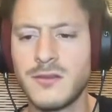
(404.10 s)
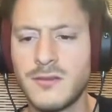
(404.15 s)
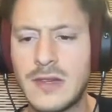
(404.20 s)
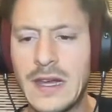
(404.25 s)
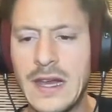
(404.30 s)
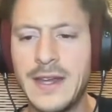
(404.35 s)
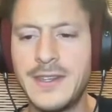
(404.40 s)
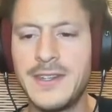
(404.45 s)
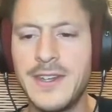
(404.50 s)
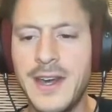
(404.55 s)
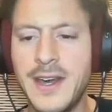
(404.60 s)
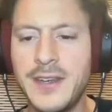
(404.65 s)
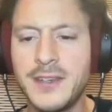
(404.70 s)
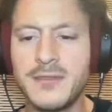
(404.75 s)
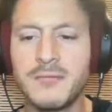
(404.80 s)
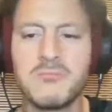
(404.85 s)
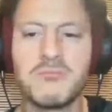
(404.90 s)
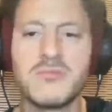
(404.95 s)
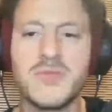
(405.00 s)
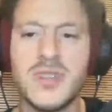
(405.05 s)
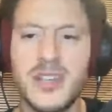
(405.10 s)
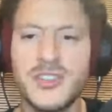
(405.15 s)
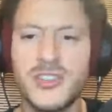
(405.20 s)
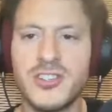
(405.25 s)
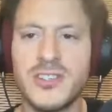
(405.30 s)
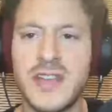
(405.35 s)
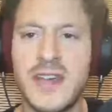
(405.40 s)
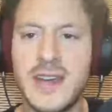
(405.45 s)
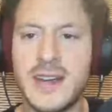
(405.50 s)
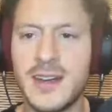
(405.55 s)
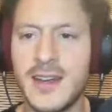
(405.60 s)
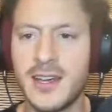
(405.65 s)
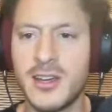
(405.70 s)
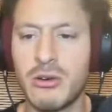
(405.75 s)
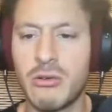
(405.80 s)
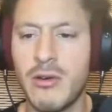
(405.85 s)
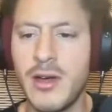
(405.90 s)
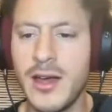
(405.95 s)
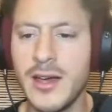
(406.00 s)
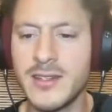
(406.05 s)
And then they just add like a
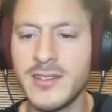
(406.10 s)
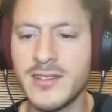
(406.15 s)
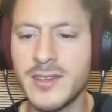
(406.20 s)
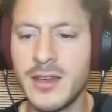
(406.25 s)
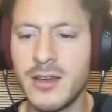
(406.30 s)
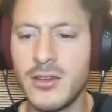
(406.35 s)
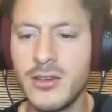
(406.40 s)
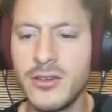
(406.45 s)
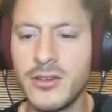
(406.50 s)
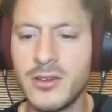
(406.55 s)
ride sound.